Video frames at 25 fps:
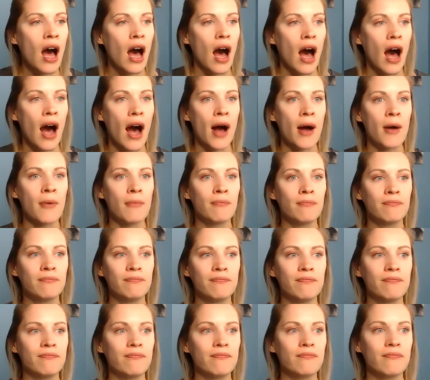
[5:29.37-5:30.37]

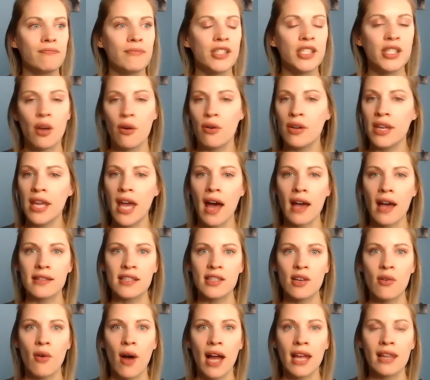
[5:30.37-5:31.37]
Um, so, yeah,
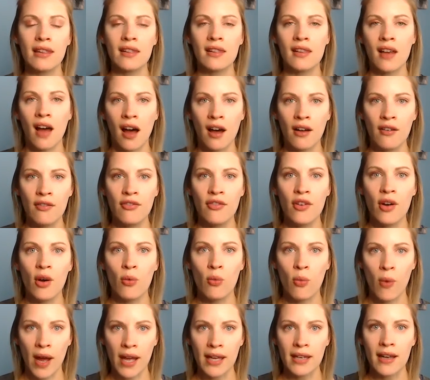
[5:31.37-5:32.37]
so I love
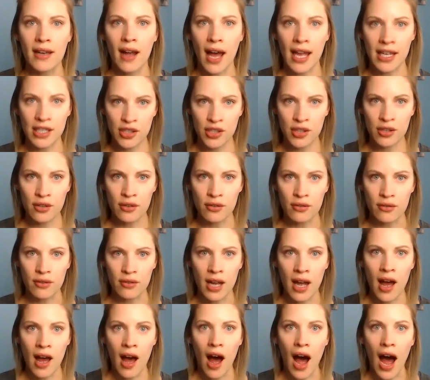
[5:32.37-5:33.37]
what I do.
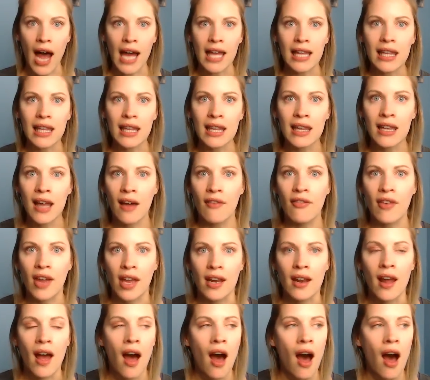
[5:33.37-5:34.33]
I love it.